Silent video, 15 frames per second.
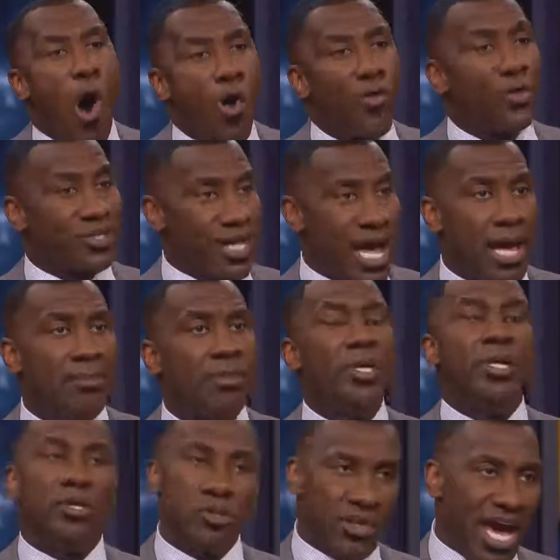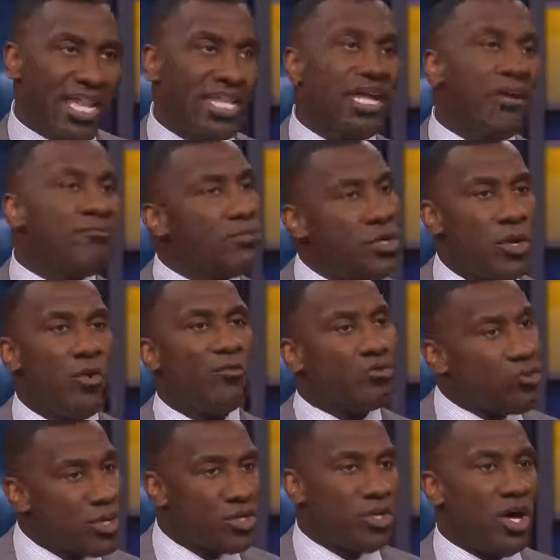all the time. You got to give
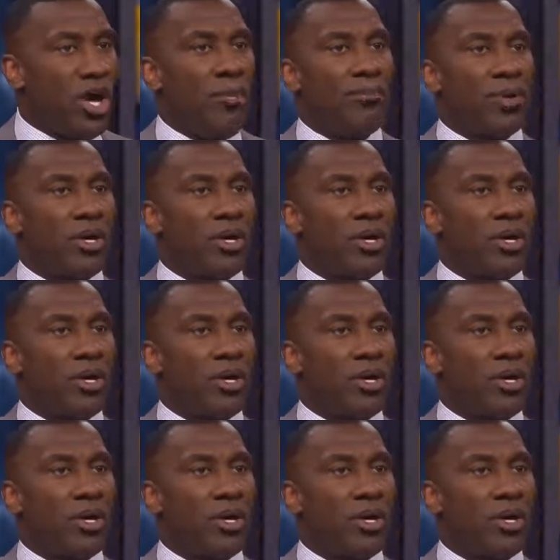him, switch it up.